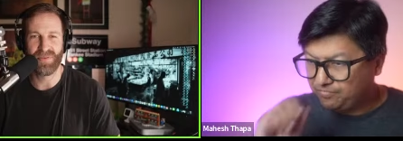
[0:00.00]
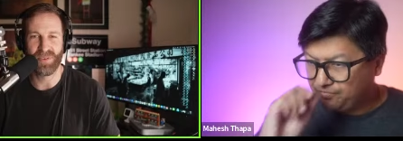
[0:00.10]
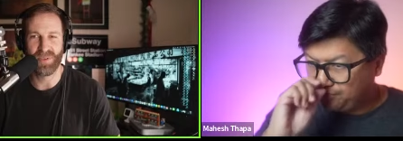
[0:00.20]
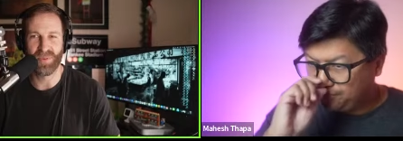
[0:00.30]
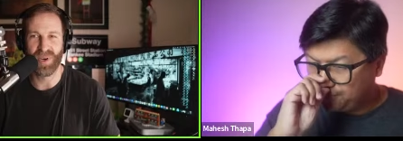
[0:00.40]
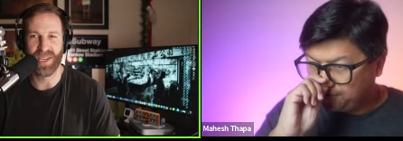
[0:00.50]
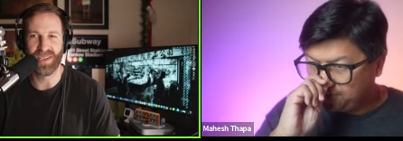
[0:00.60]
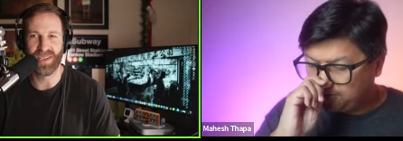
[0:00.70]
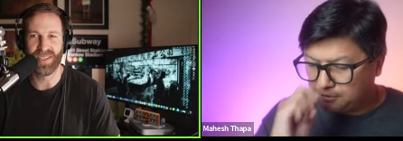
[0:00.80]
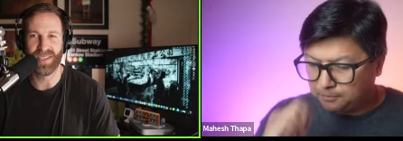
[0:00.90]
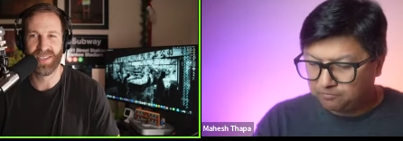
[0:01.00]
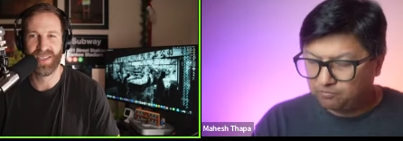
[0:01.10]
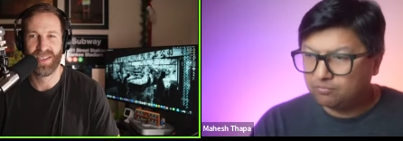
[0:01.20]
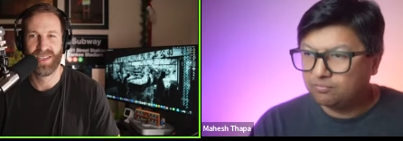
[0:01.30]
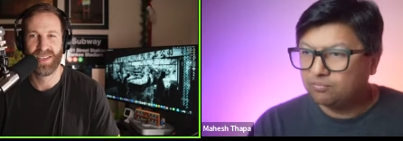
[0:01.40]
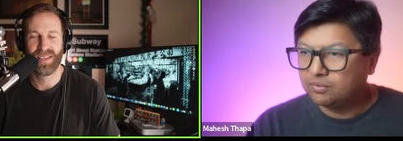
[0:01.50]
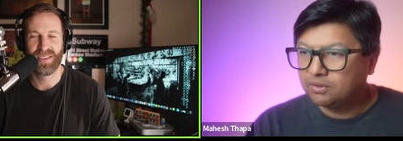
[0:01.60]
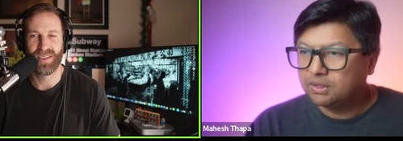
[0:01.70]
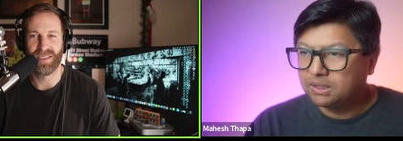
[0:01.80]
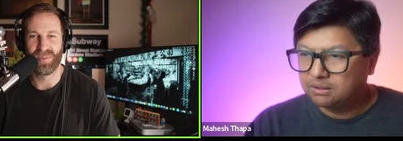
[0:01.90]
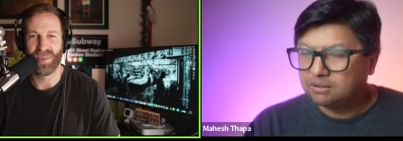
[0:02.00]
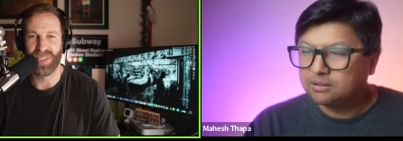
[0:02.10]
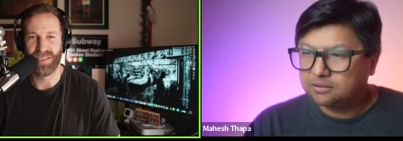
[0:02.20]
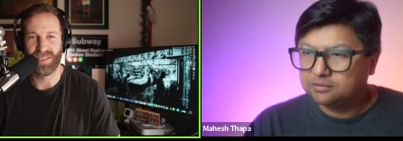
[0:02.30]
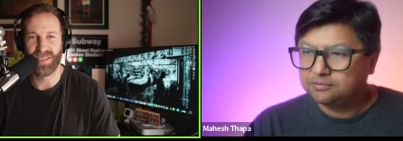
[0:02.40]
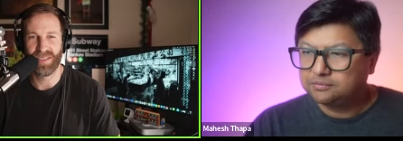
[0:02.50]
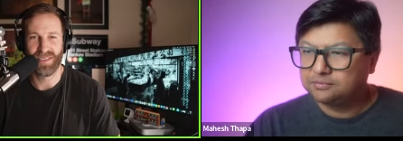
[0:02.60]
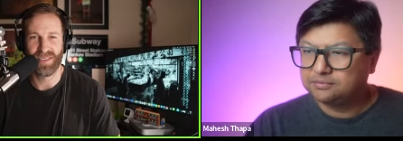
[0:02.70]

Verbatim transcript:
Speaker 1: focus bracketing because I'm lazy.